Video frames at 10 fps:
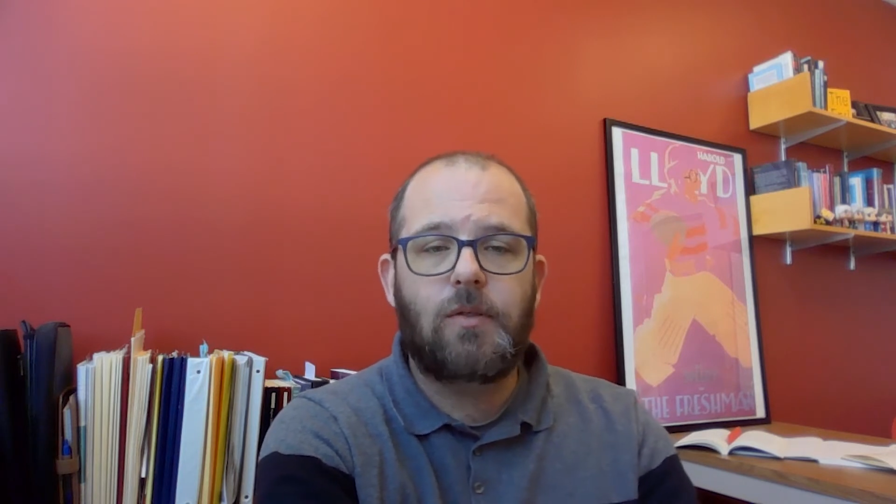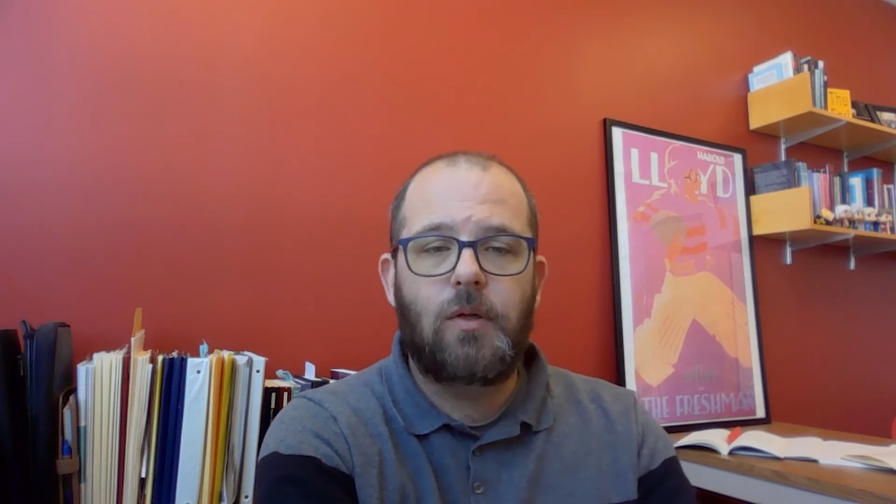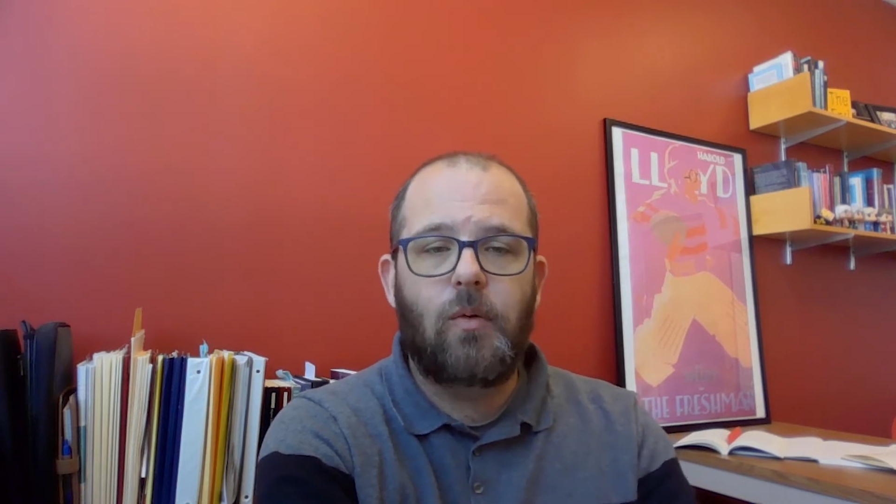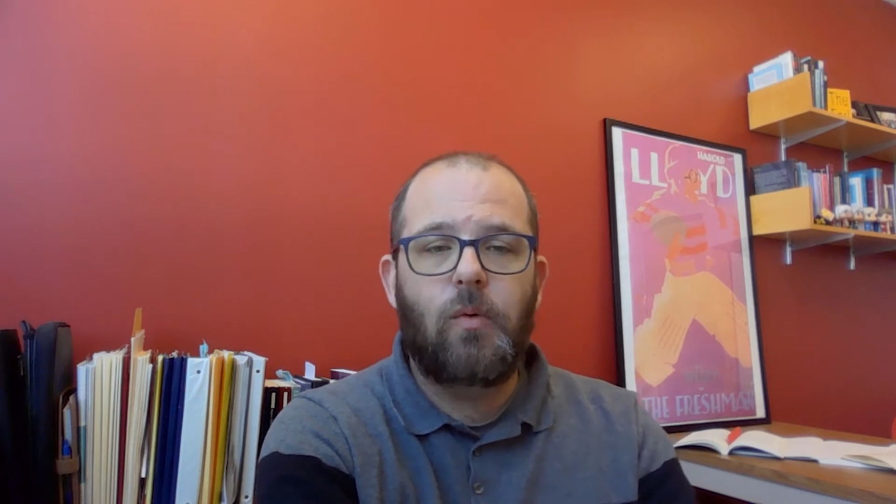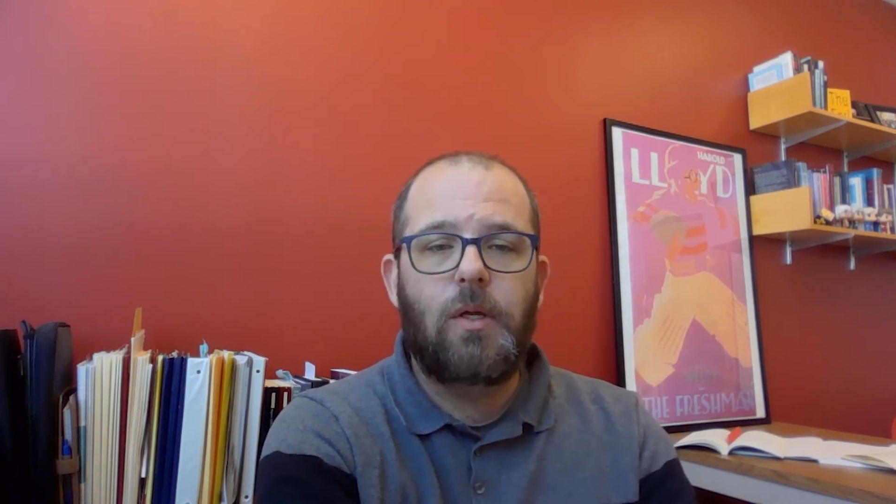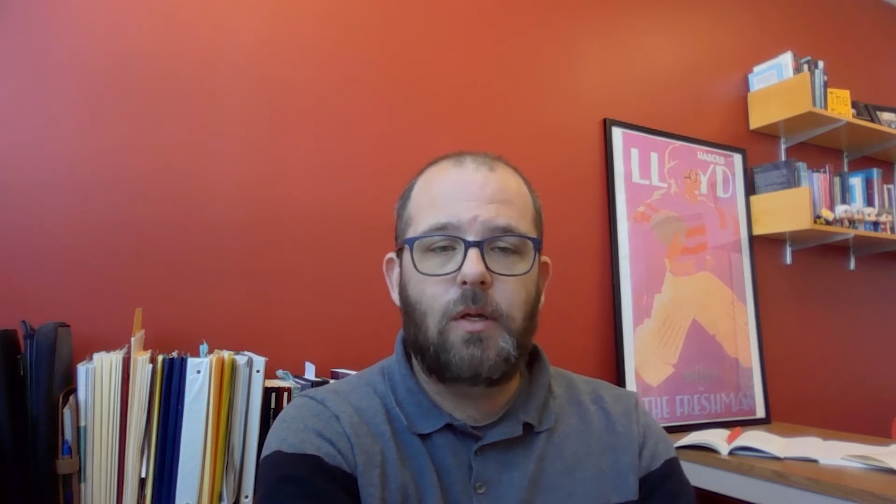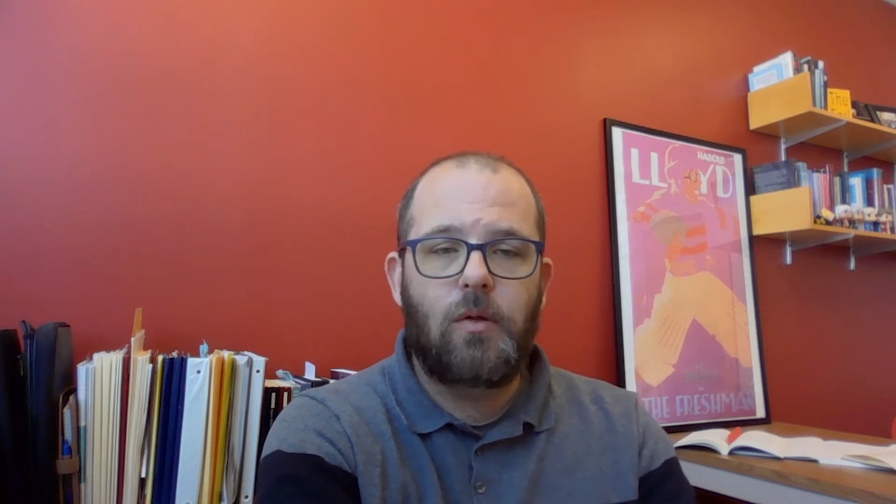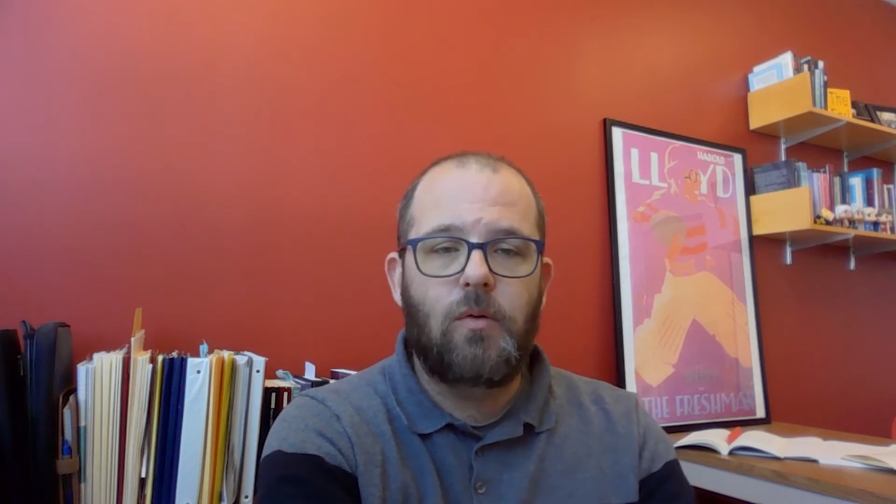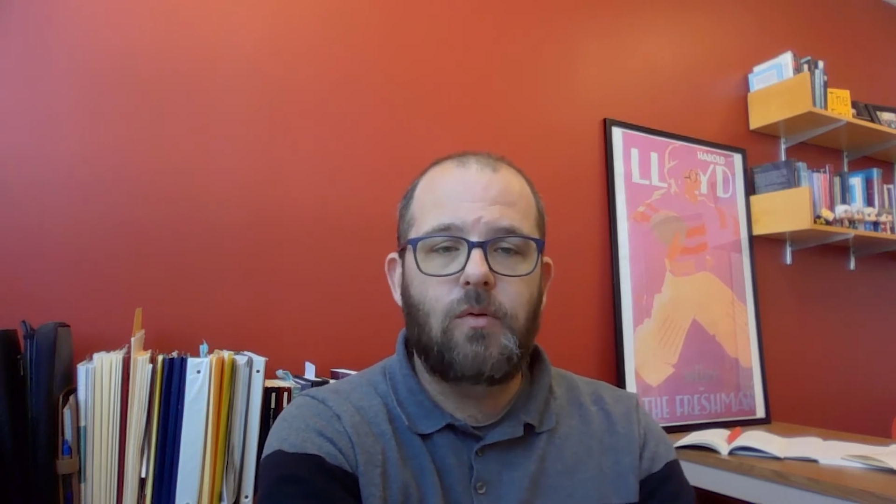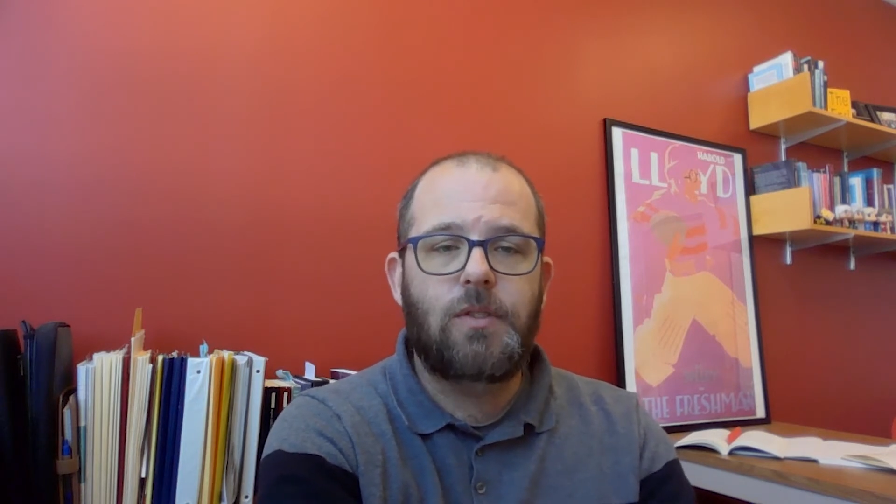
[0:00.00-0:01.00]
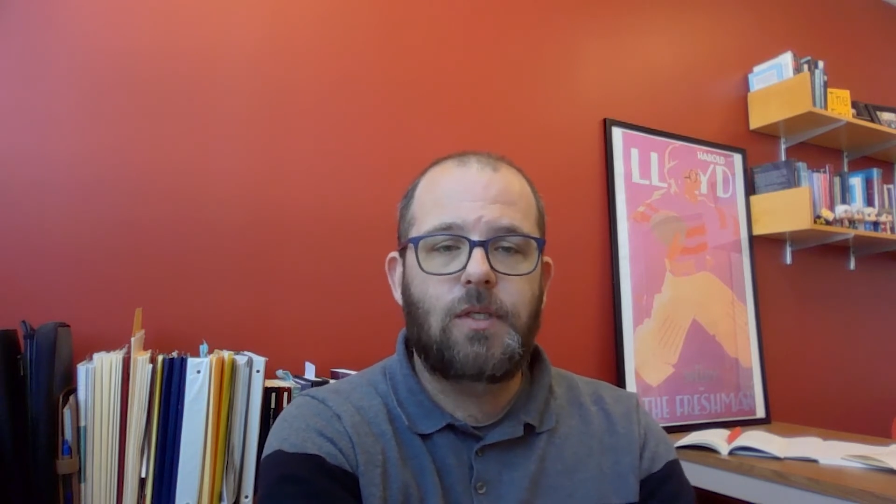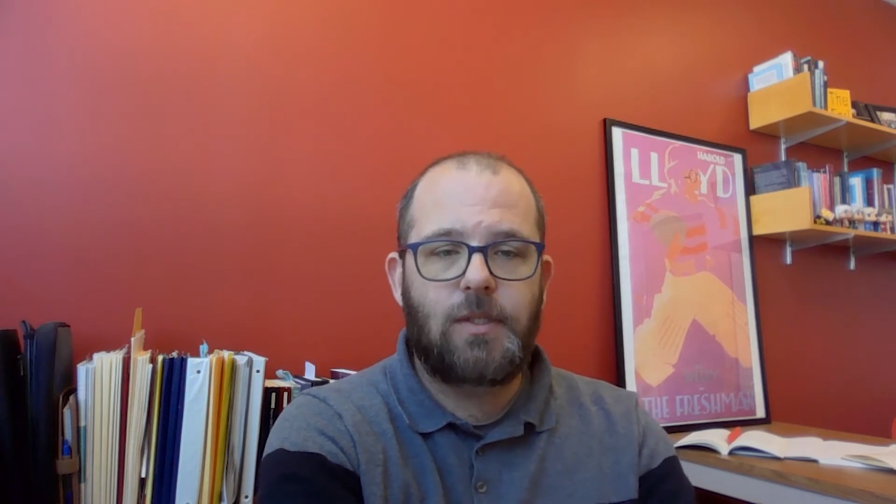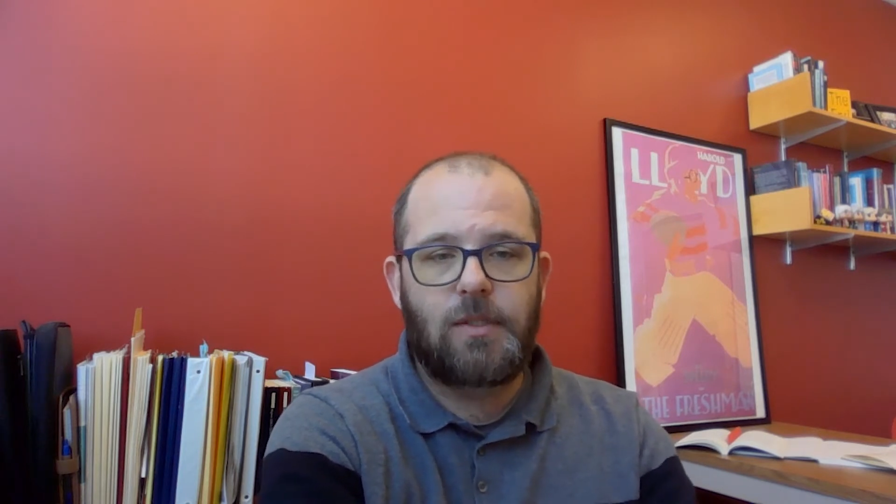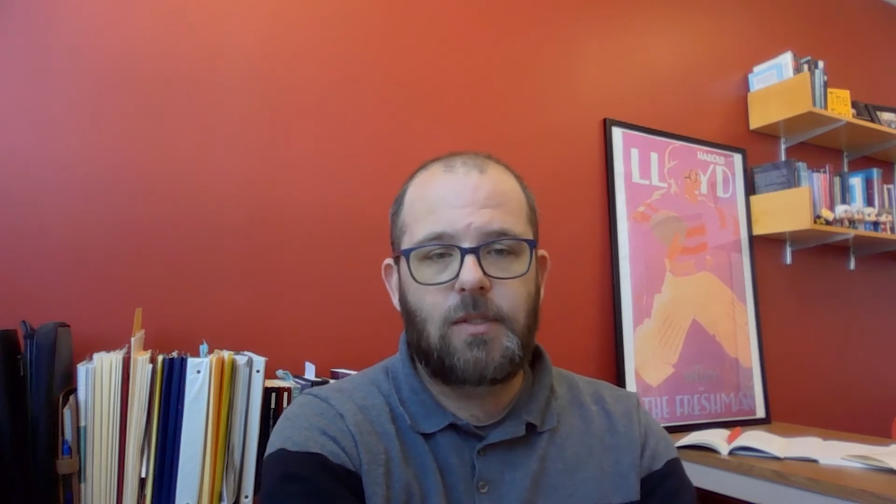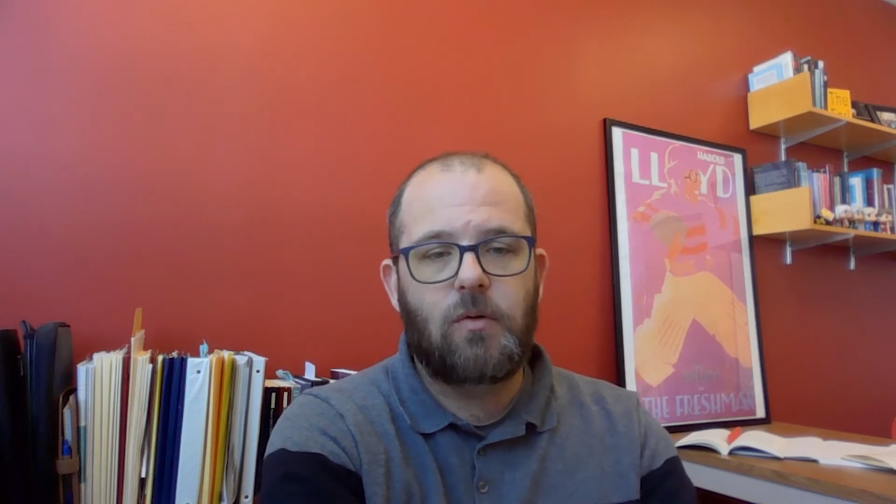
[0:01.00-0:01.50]
so that we use
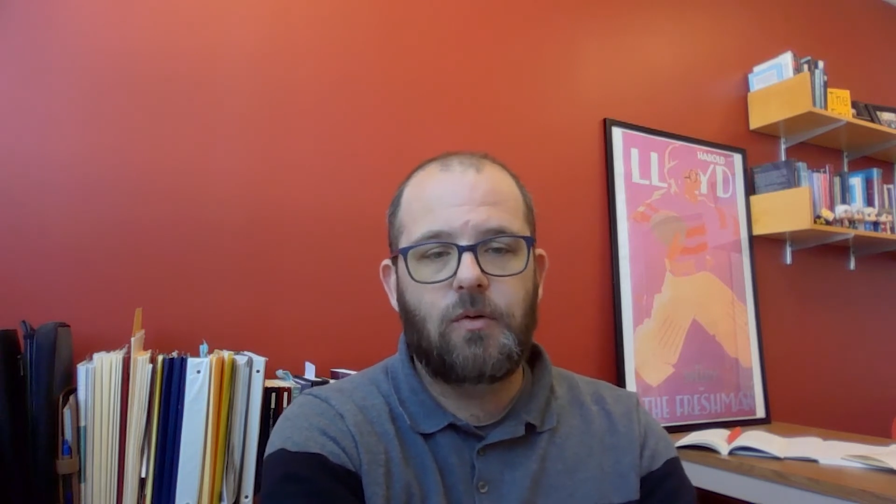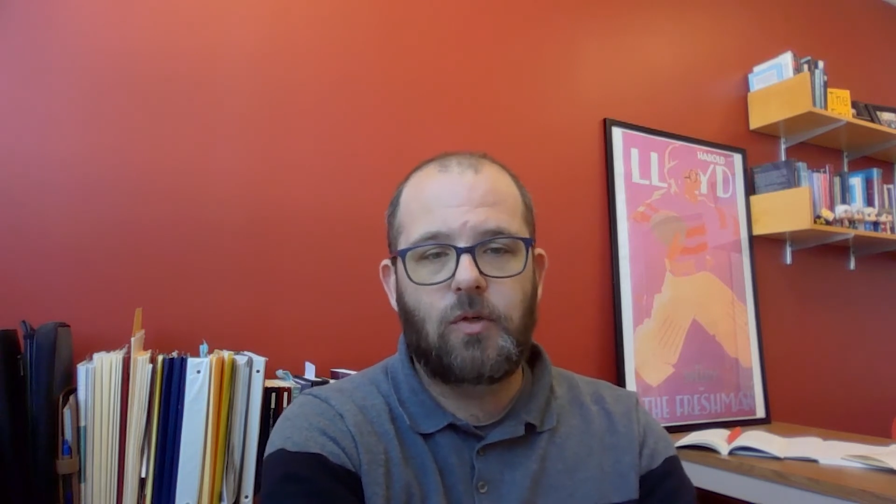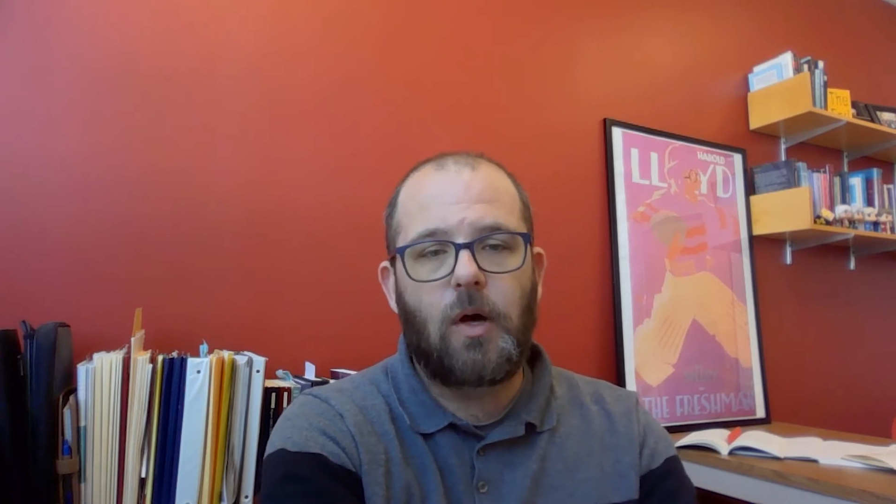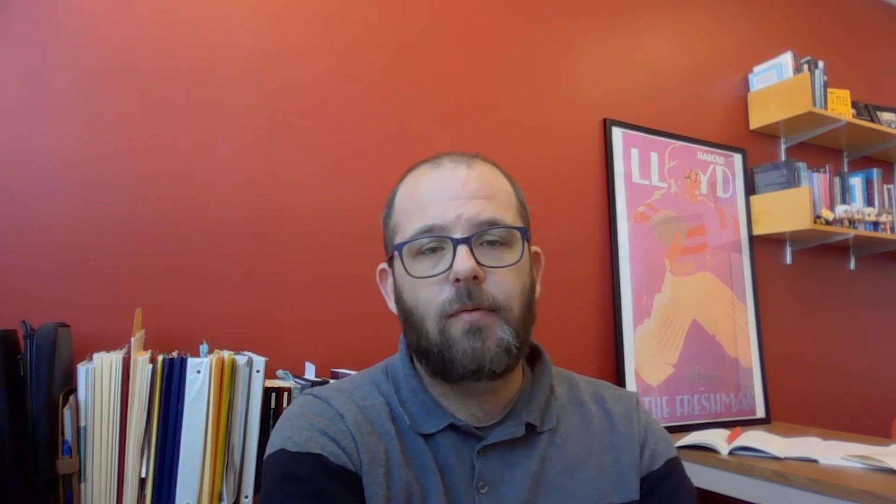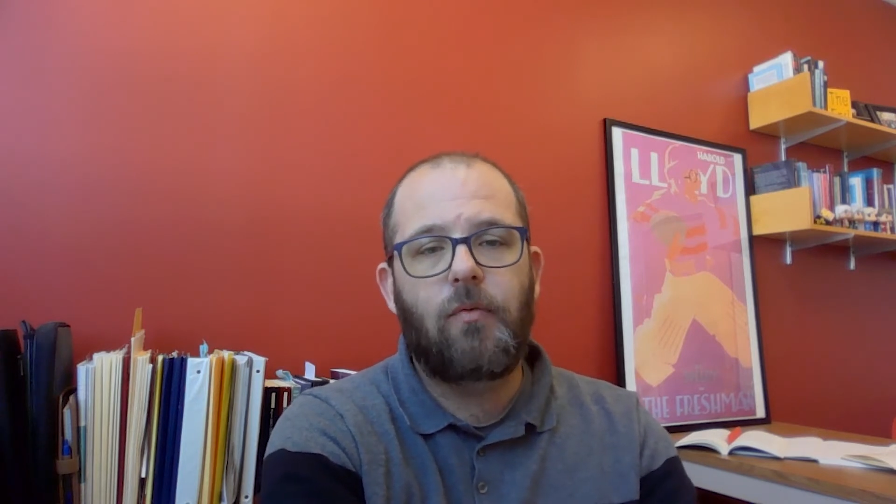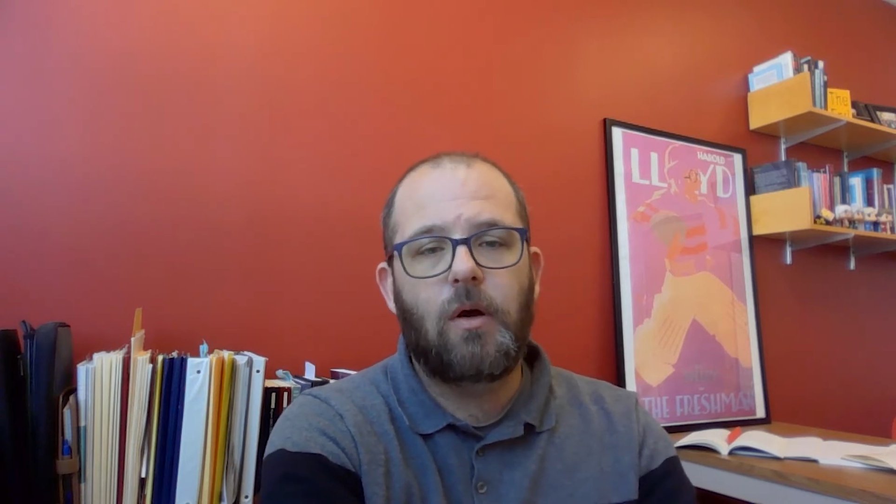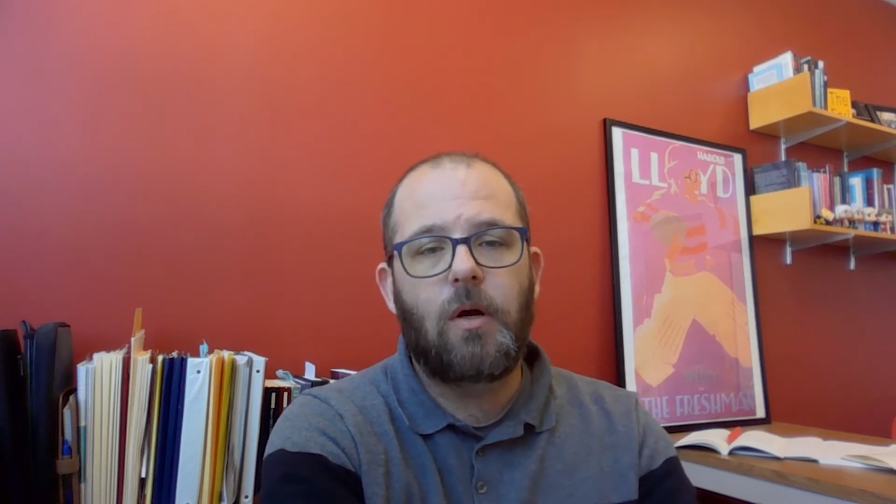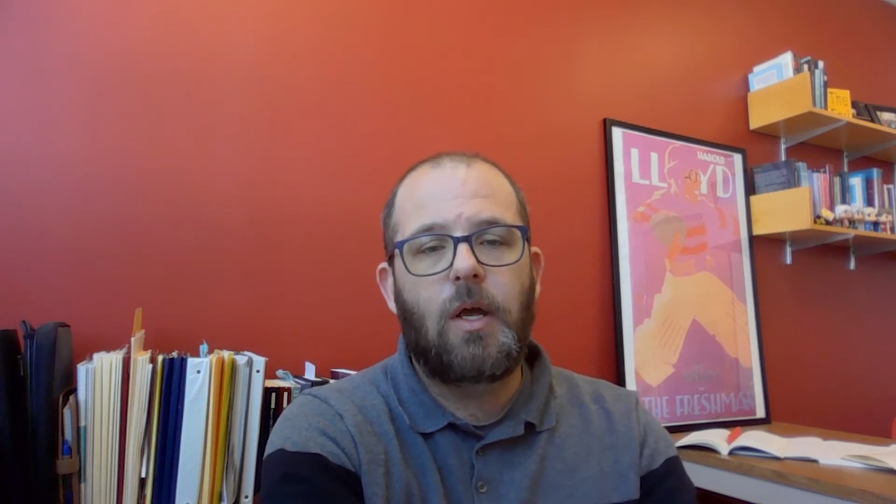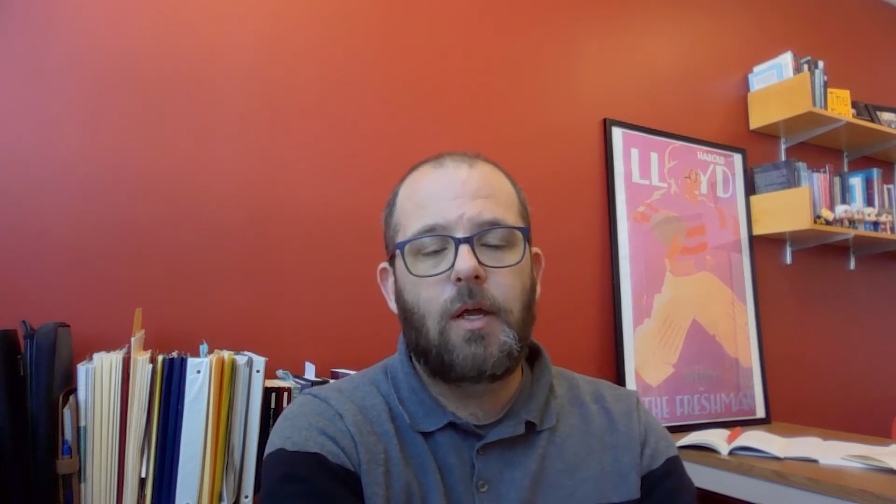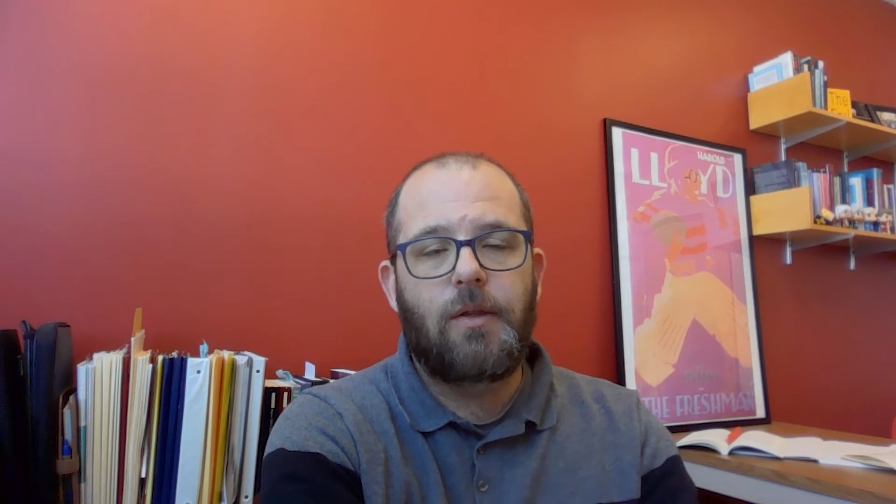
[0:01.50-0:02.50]
statistical software